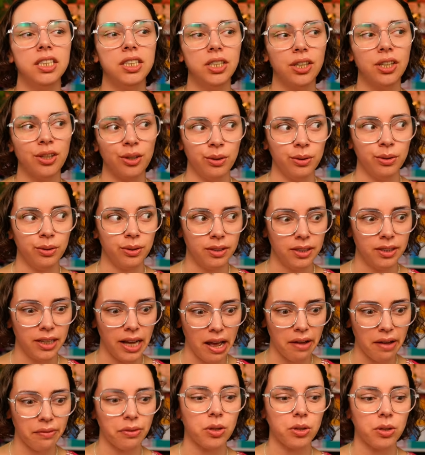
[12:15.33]
to
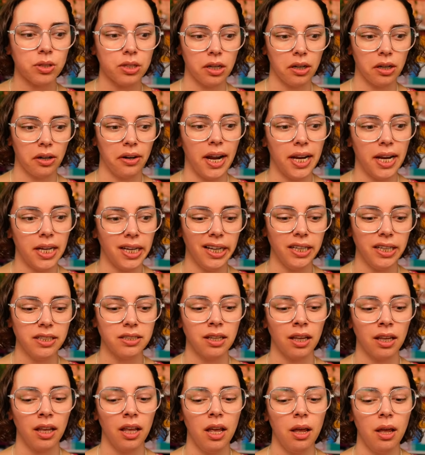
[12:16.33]
have those slur
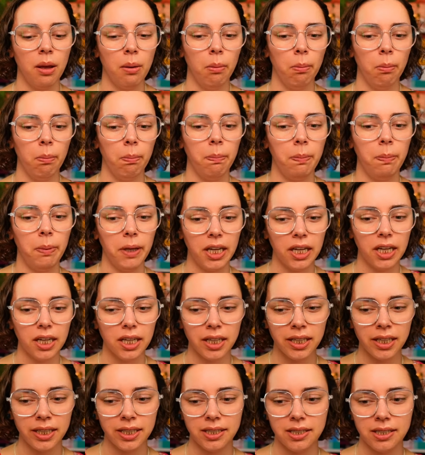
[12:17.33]
endings,
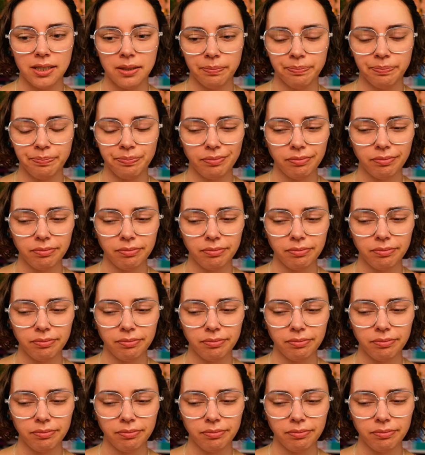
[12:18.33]
because